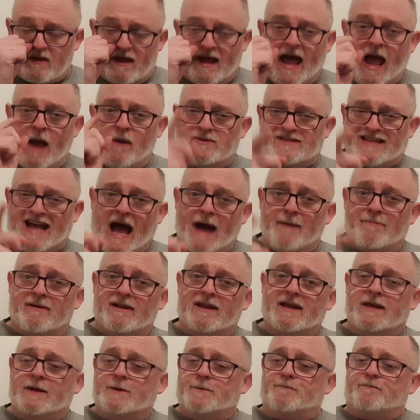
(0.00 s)
I would
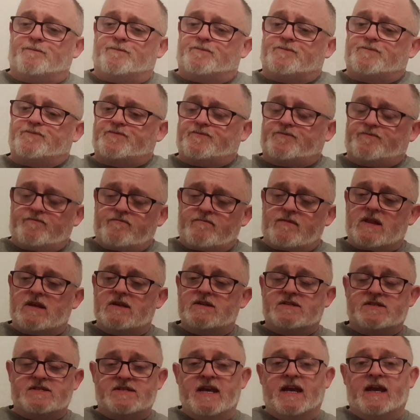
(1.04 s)
happily
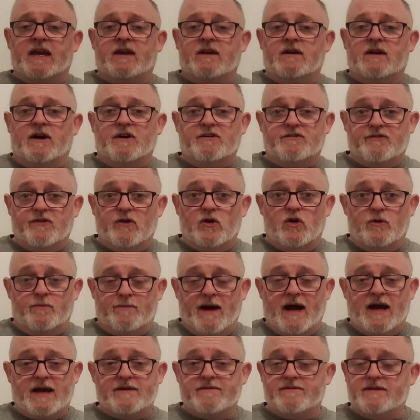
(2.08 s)
sink a
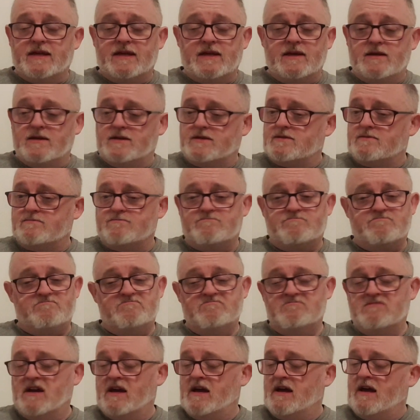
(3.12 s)
4-pack of these
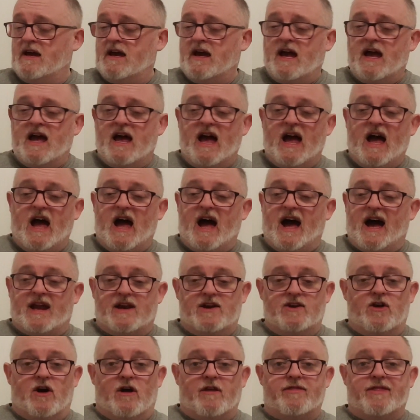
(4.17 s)
and
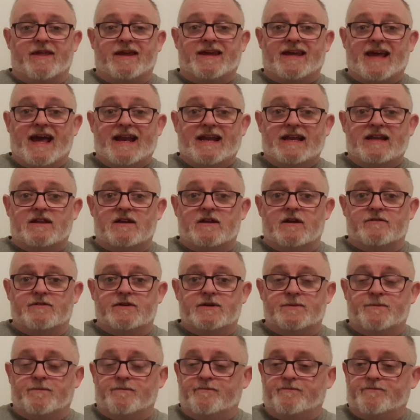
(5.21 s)
not think anything of
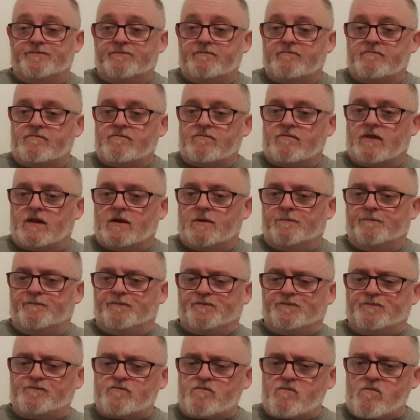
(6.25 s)
it.
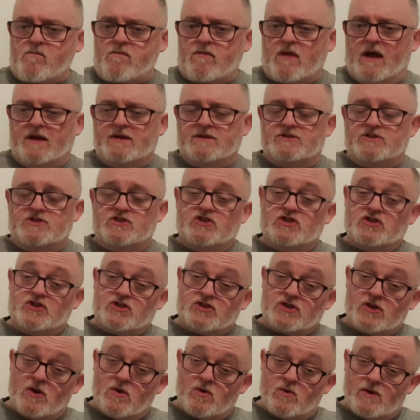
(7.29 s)
It's
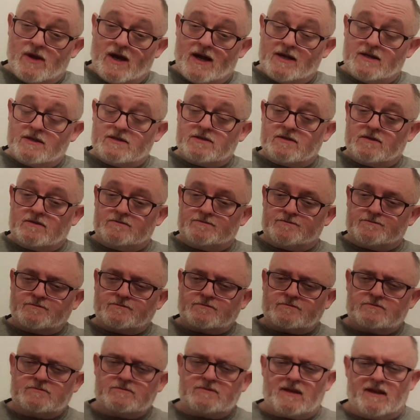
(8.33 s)
so nice.
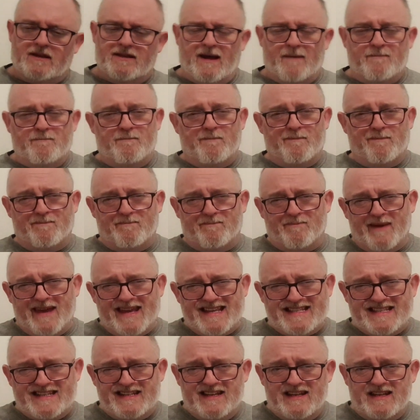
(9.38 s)
That
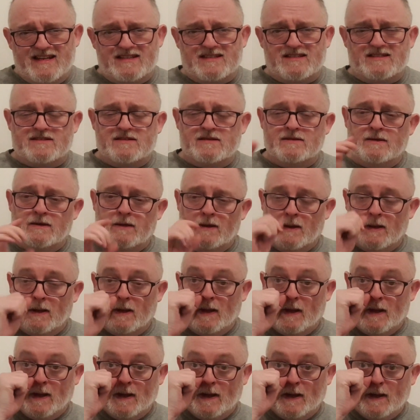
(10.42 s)
bitterness,
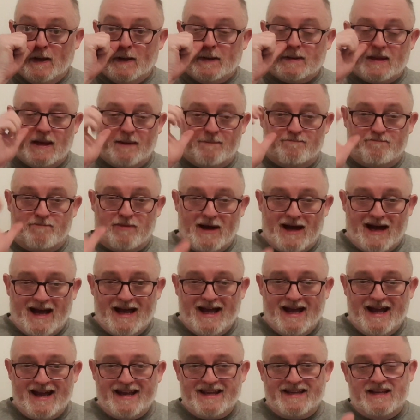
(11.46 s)
that
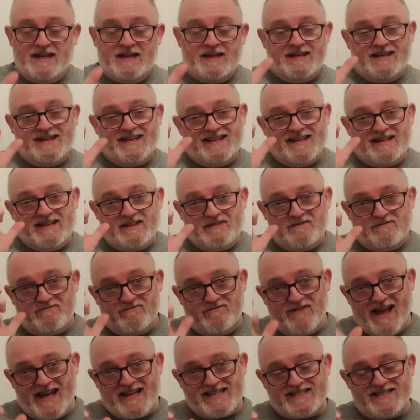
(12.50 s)
pine,
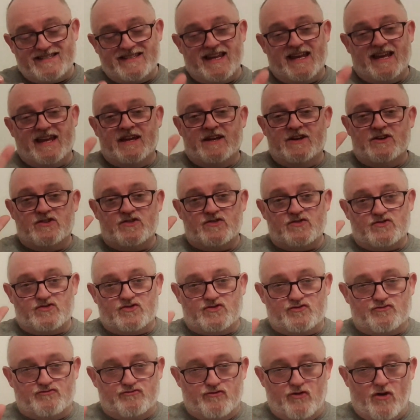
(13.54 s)
resiny
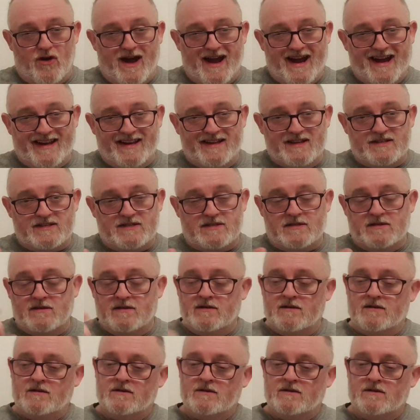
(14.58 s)
dryness